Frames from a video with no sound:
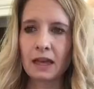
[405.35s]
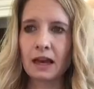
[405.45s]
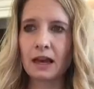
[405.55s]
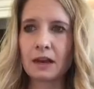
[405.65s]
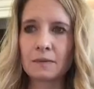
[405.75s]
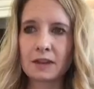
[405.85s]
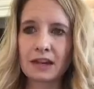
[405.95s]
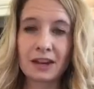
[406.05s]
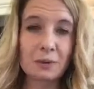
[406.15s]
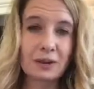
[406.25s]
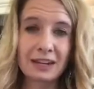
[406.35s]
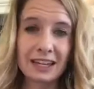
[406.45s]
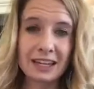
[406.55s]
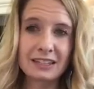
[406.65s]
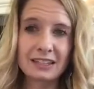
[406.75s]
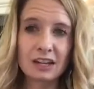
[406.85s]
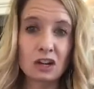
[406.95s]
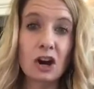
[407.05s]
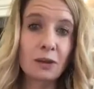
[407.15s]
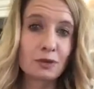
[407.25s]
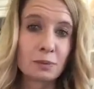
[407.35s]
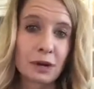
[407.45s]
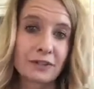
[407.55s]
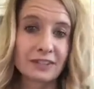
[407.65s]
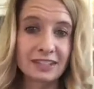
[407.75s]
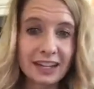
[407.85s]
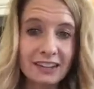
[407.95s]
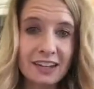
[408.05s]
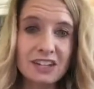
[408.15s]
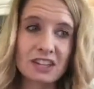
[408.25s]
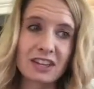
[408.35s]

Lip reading: And I don't want to eat a carb for breakfast and lunch.